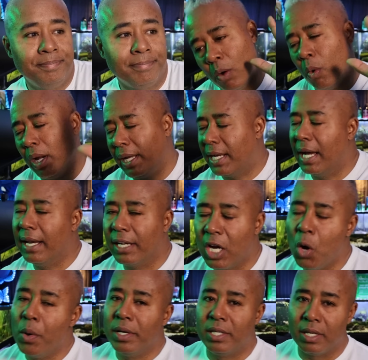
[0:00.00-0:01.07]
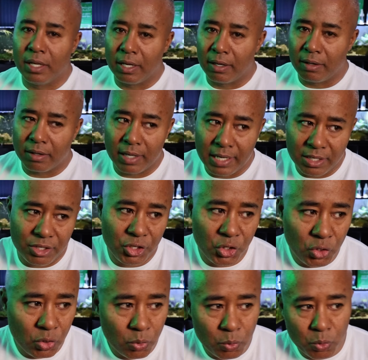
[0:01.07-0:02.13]
I want to kind of go into,
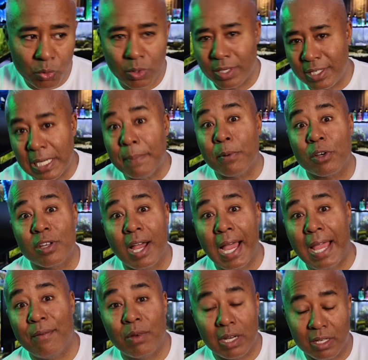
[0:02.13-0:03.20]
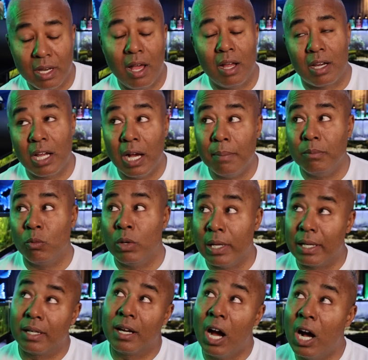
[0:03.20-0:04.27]
into a deeper dive when it, when
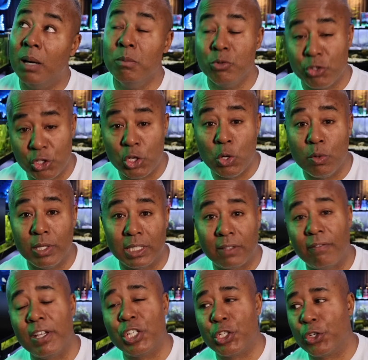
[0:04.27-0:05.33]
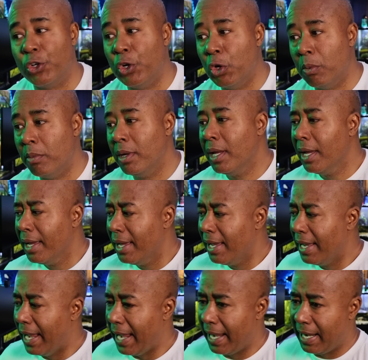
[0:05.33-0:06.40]
it comes to this fish room
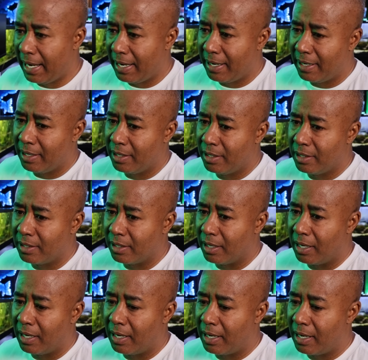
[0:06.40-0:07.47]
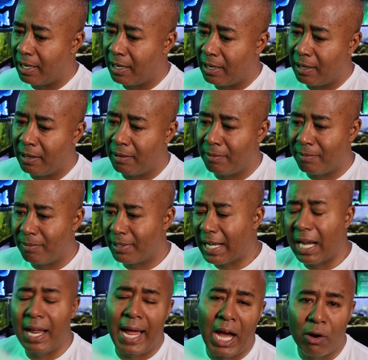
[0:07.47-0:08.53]
and uh,
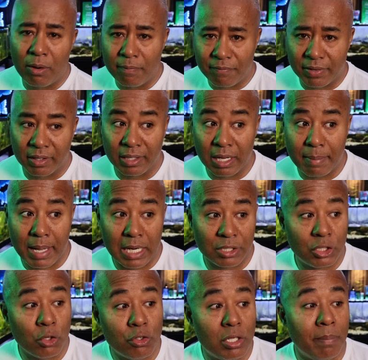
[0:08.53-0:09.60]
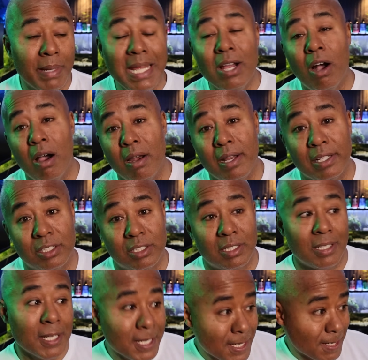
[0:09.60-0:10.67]
kind of how I'm feeling about it. So to be
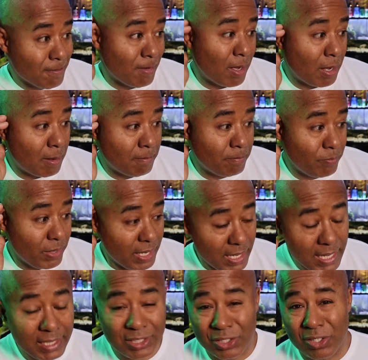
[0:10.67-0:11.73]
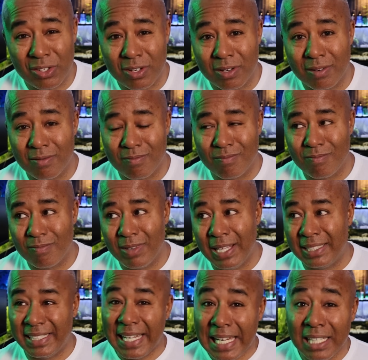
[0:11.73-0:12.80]
honest, um, it's
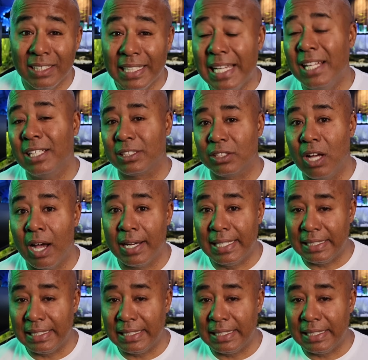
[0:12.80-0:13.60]
it's easy and it's not